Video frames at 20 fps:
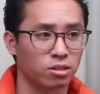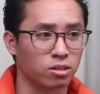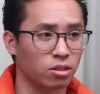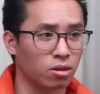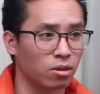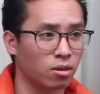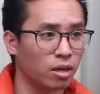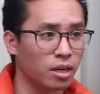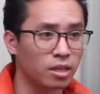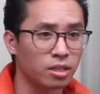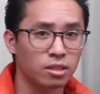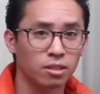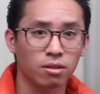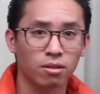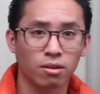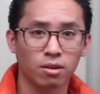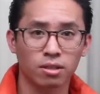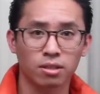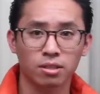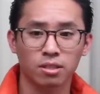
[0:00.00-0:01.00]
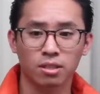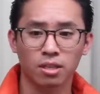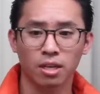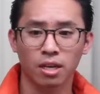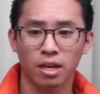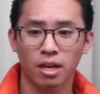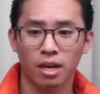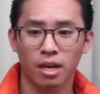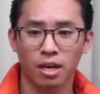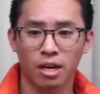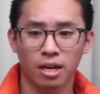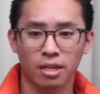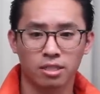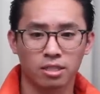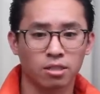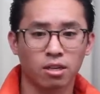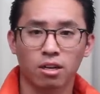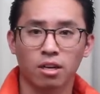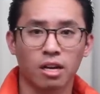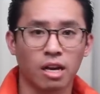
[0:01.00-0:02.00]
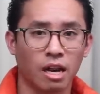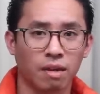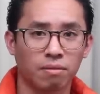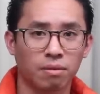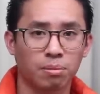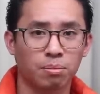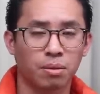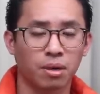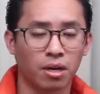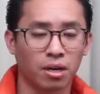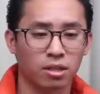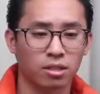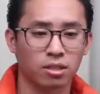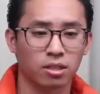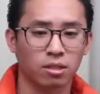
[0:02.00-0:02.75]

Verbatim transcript: So endurance, it's not a heavy product.